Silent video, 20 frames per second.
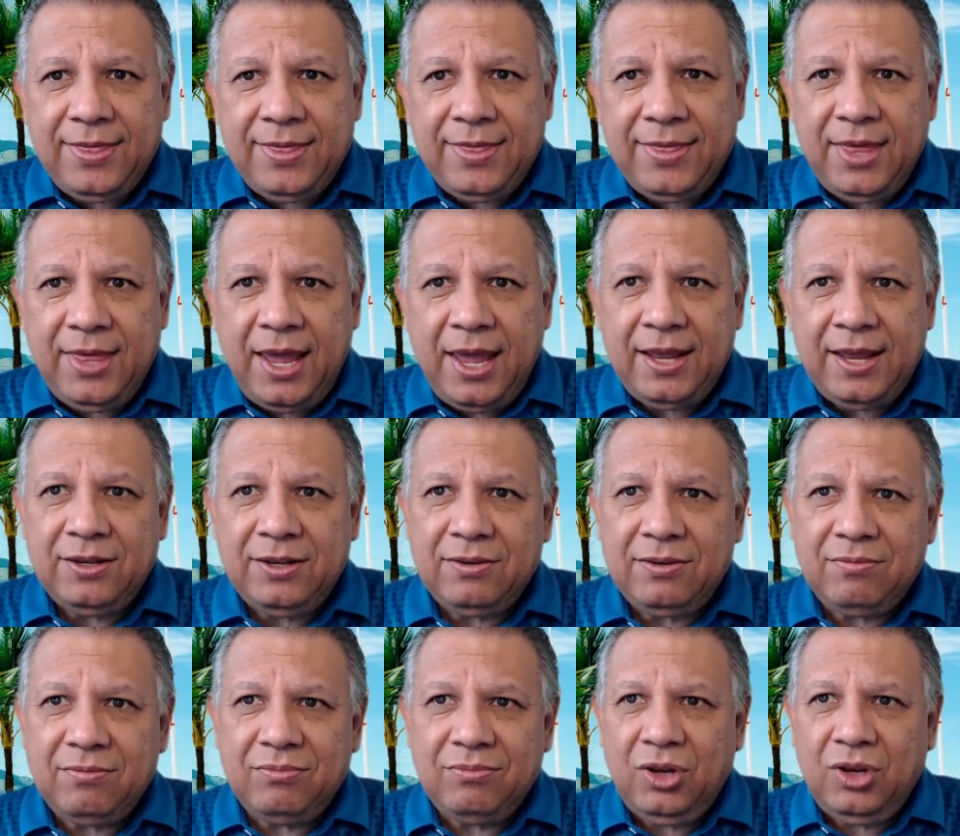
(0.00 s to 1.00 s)
and
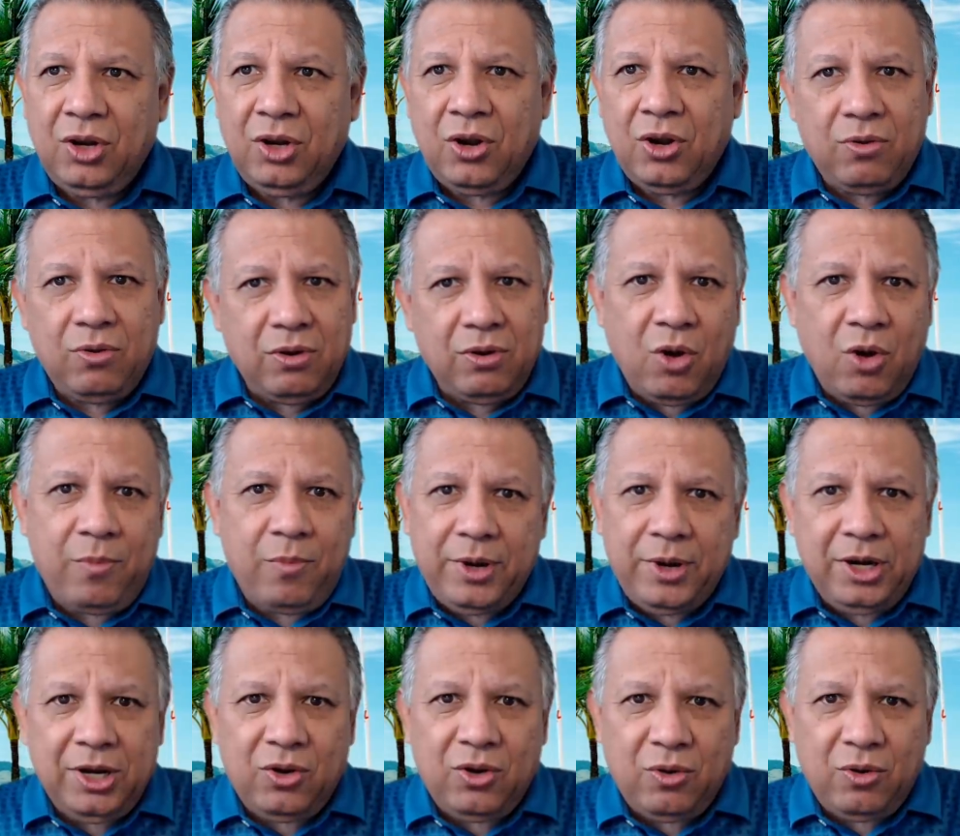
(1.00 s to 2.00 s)
then, you know,
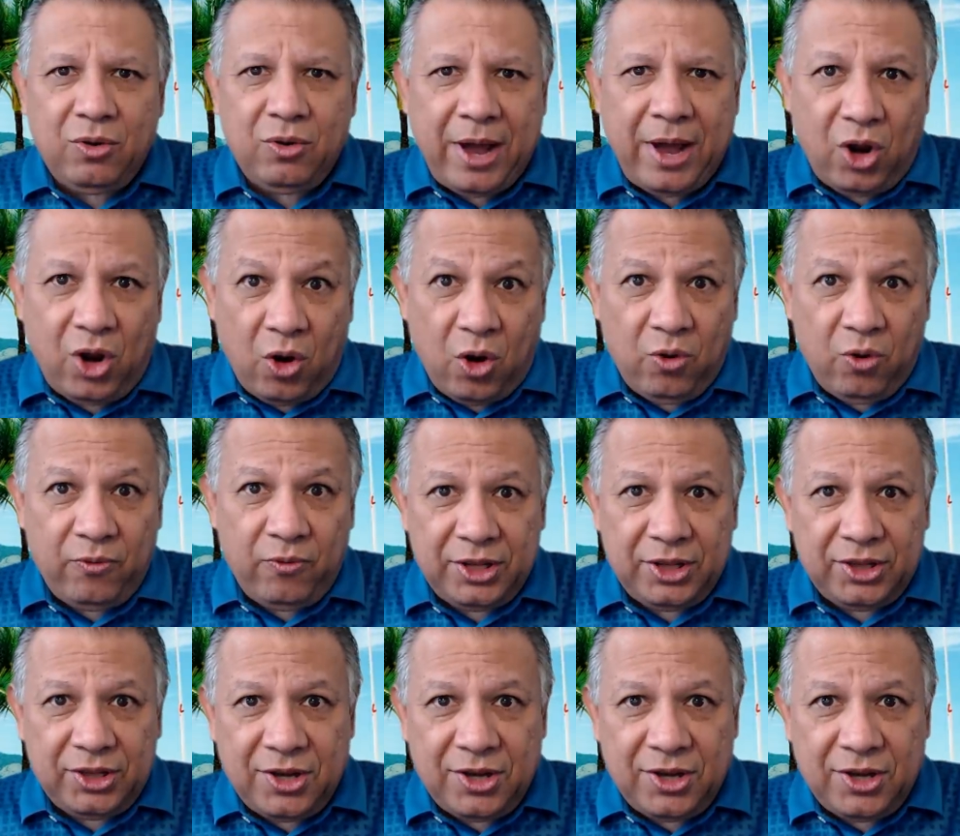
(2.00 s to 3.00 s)
nobody knew about COVID
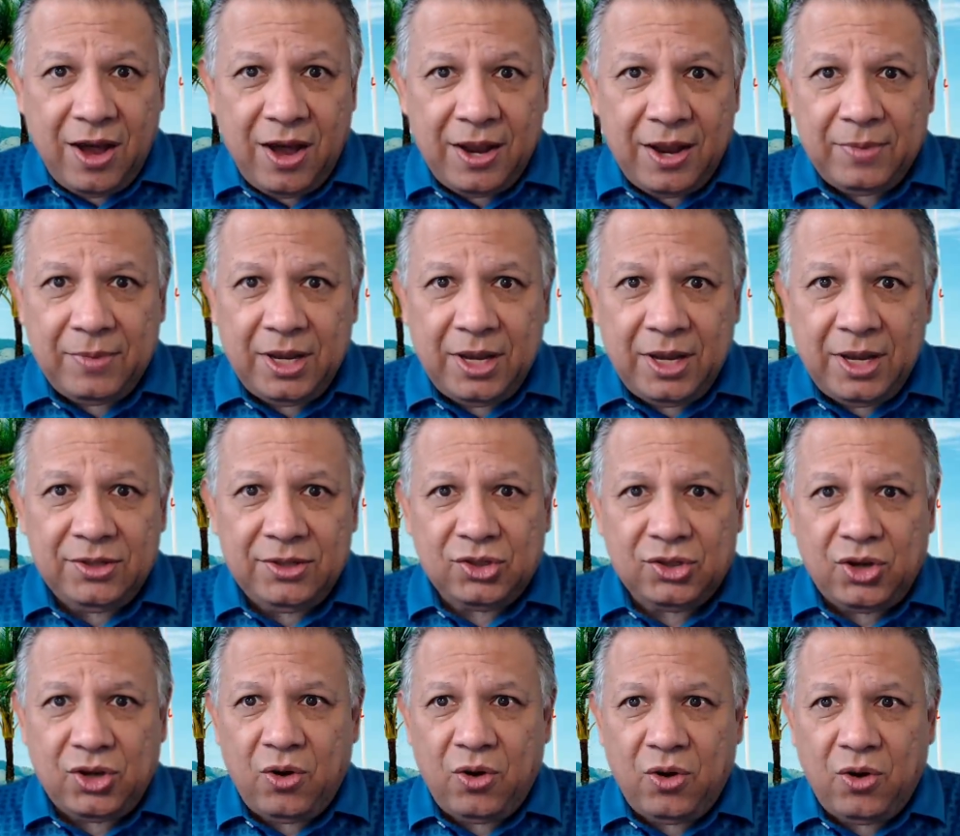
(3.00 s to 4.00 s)
at the time, and
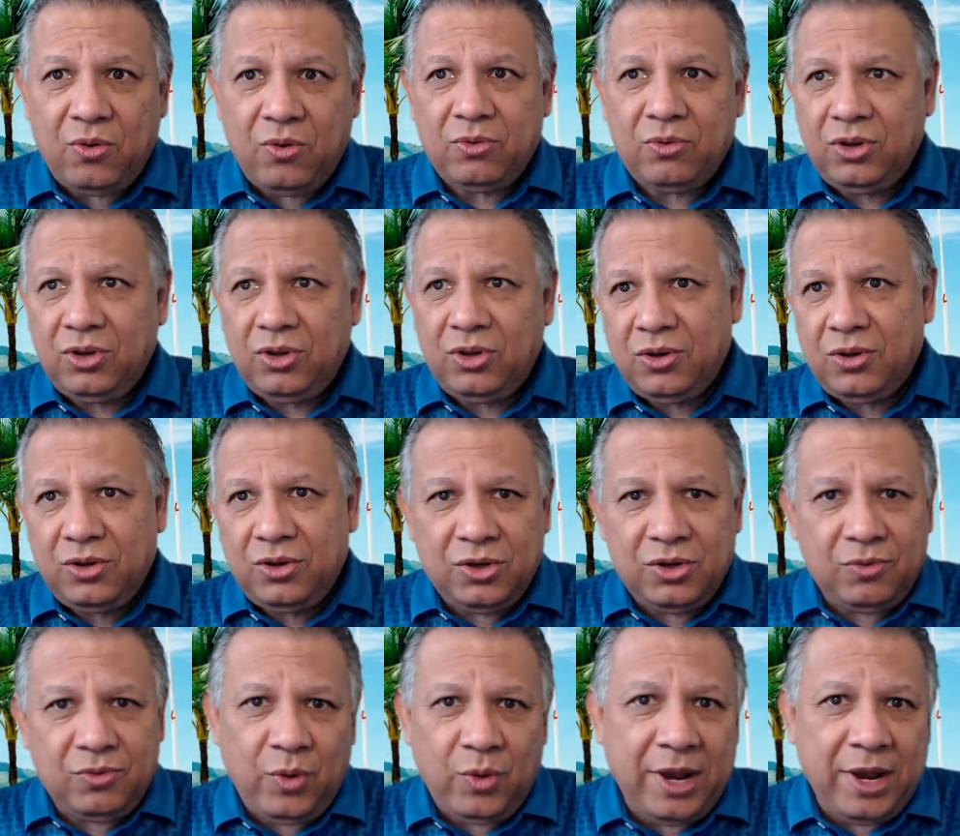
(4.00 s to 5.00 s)
so you
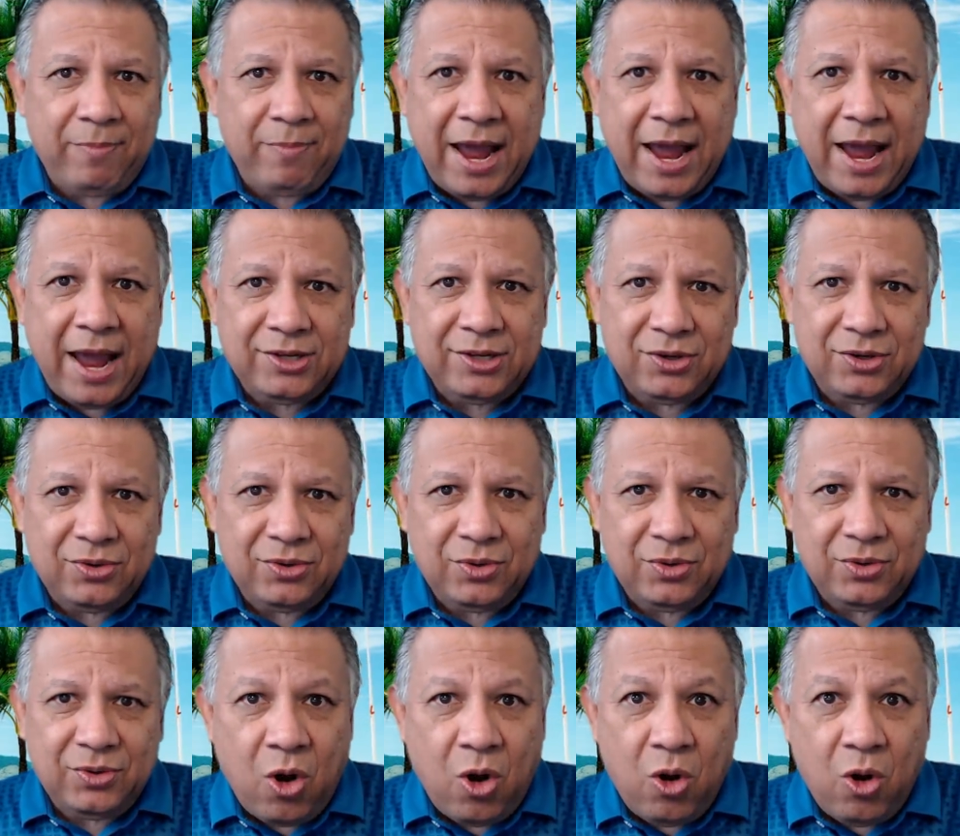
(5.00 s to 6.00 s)
you went back to
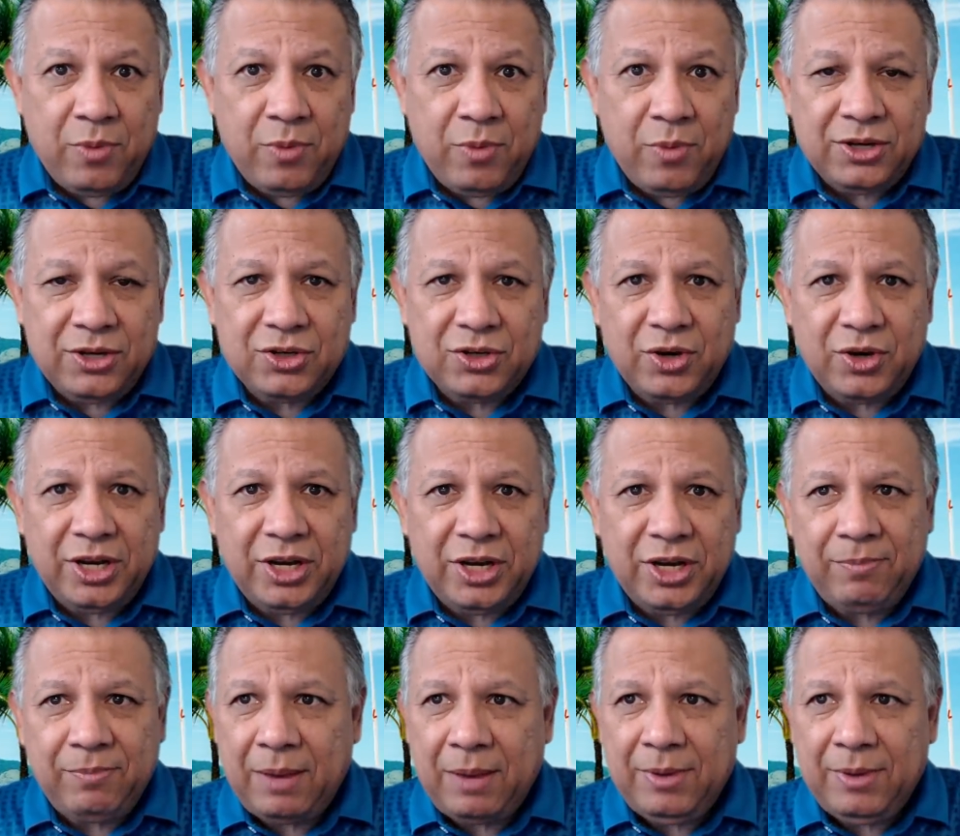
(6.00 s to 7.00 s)
your home
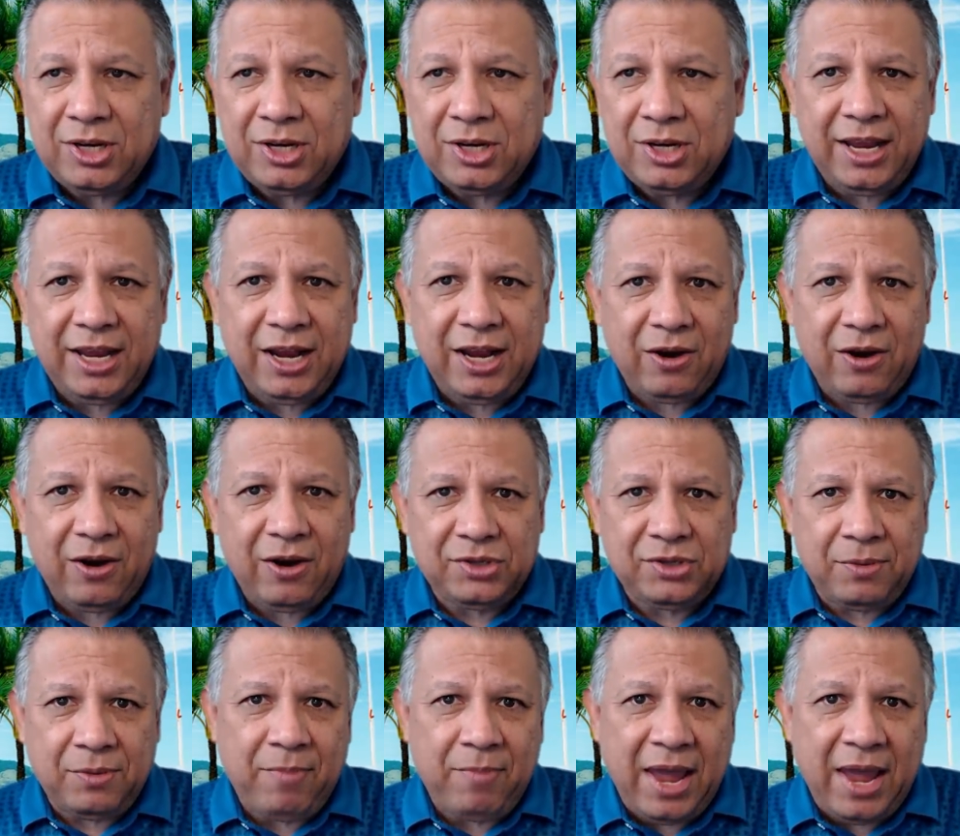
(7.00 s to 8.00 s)
country, maybe to take care of
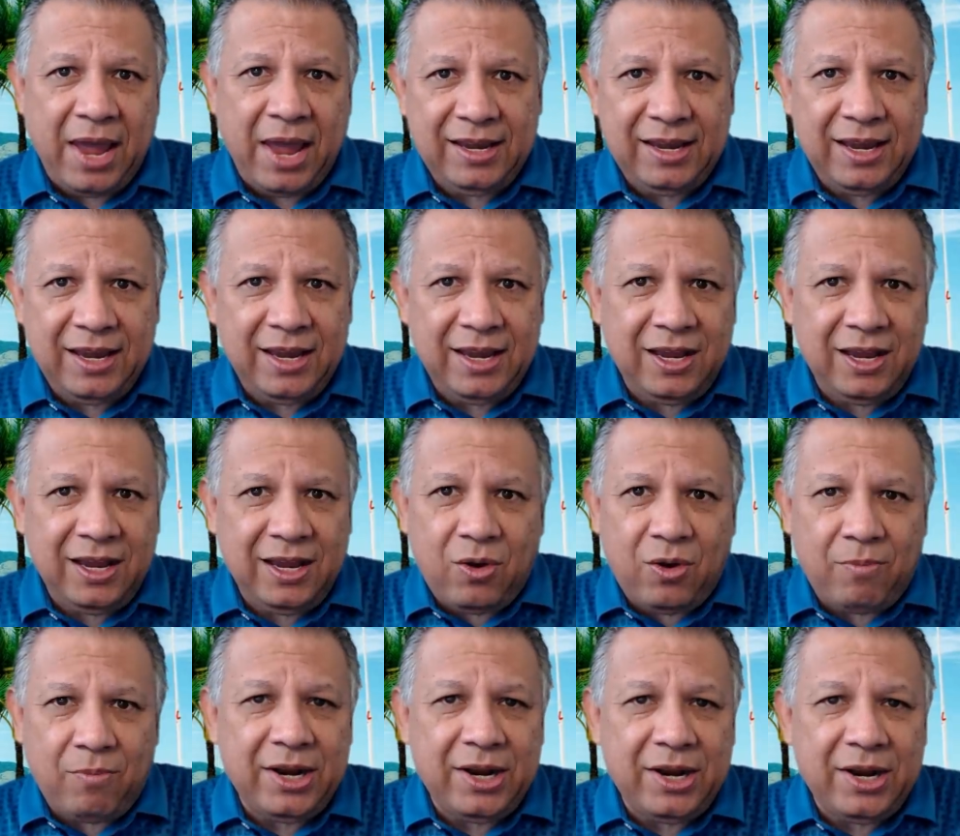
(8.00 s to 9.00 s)
some banking
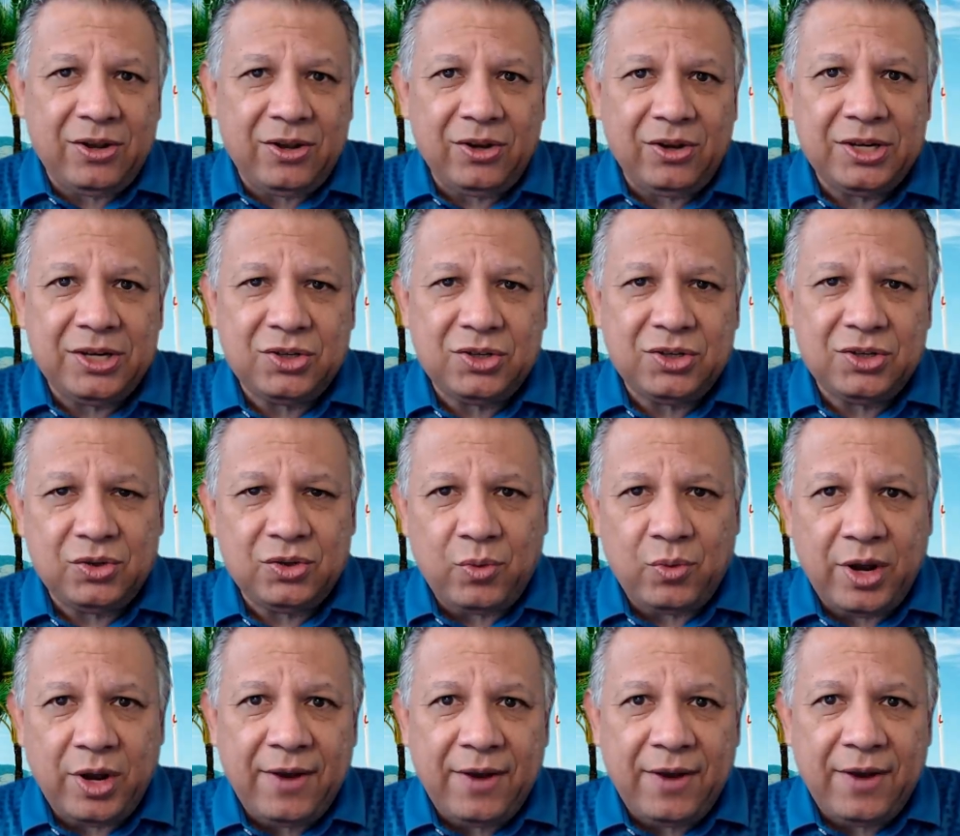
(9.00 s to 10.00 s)
or medical
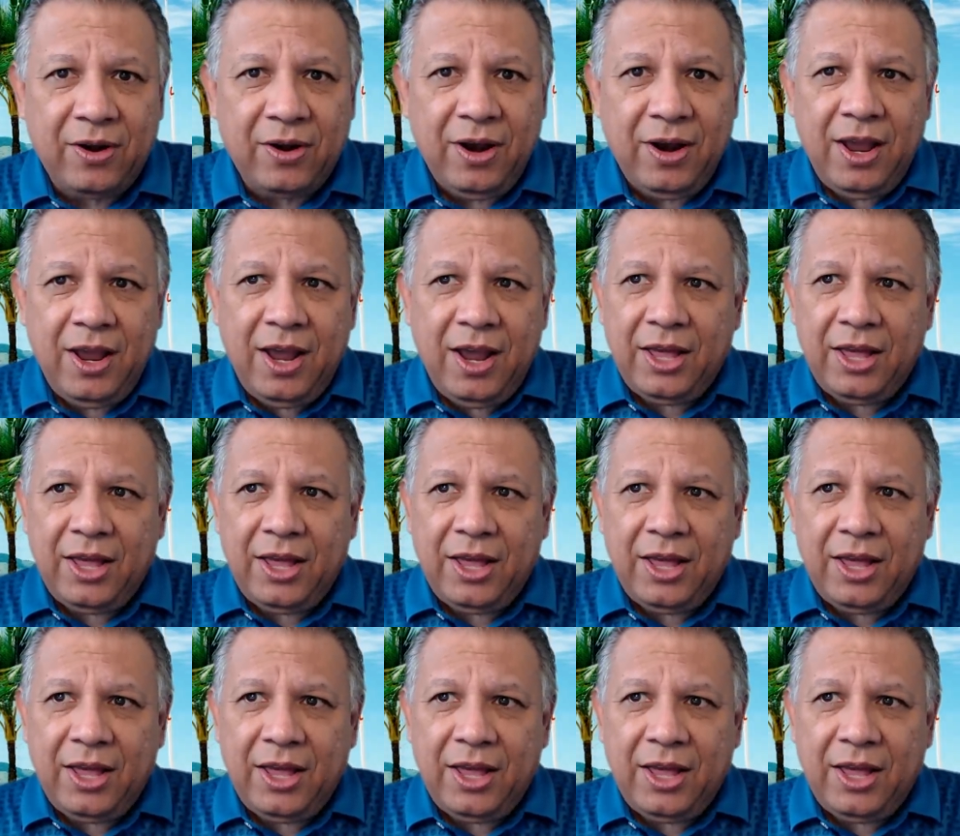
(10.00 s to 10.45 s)
issues, whatever,